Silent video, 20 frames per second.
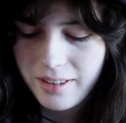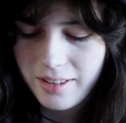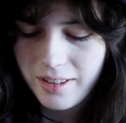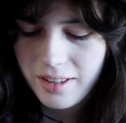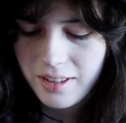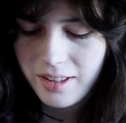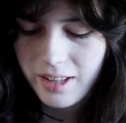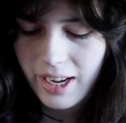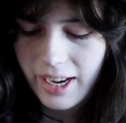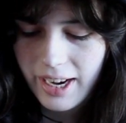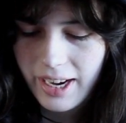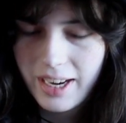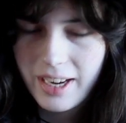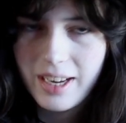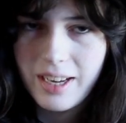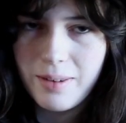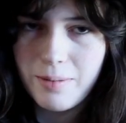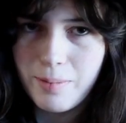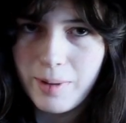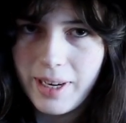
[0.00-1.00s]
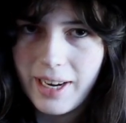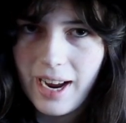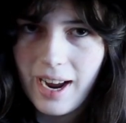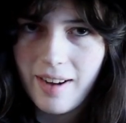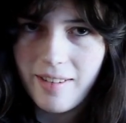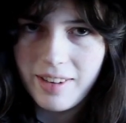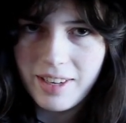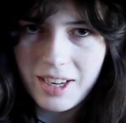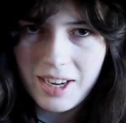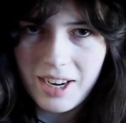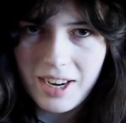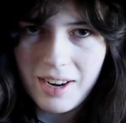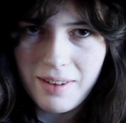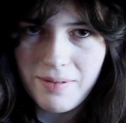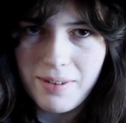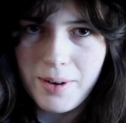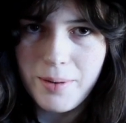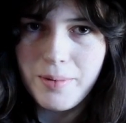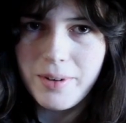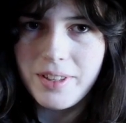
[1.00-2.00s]
look like in reality
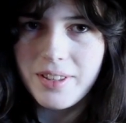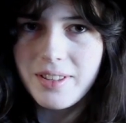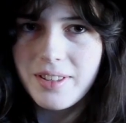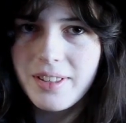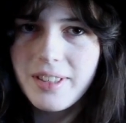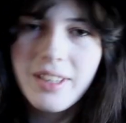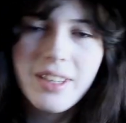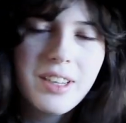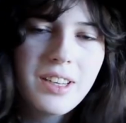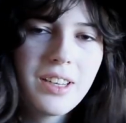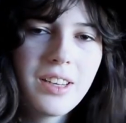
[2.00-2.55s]
if it was